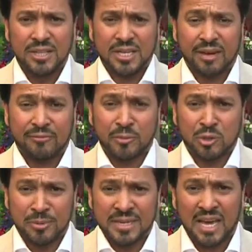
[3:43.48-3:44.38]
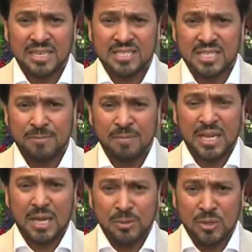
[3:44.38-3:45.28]
They come from criminality,
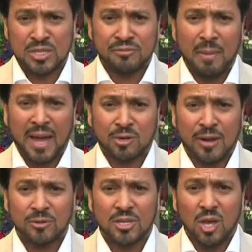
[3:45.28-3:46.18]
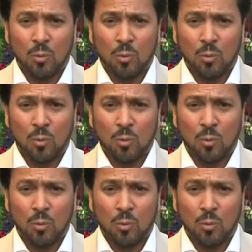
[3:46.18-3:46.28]
abusive background.